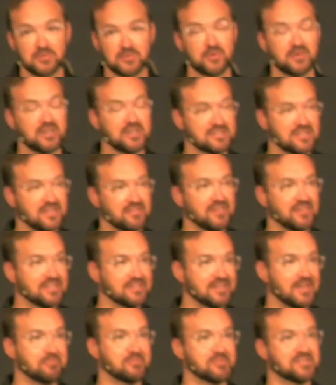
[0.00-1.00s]
or as I've had
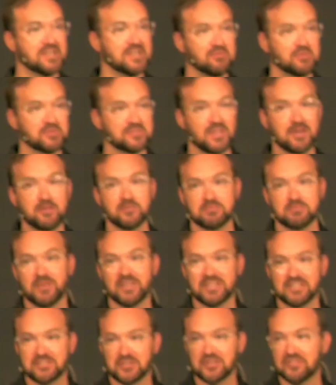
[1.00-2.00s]
to happen several times, my
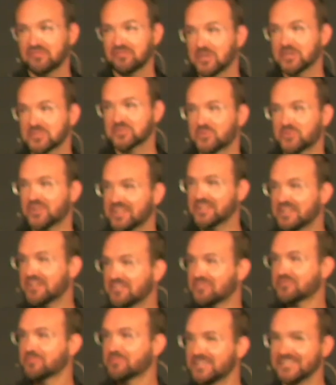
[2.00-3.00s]
guitar falls right
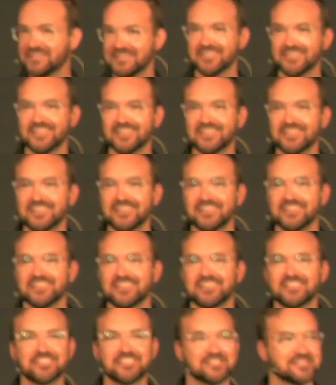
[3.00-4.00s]
off me.
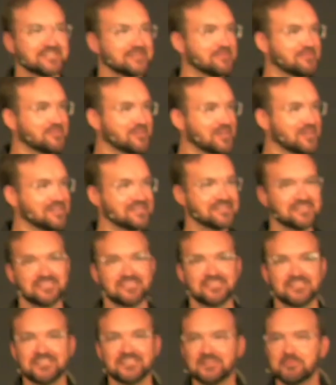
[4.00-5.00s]
Some of you
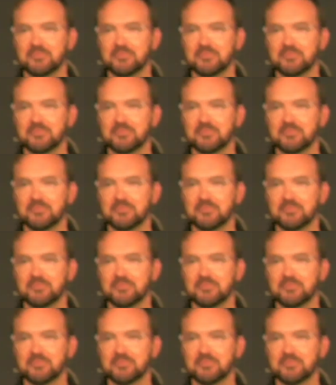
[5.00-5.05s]
guys in the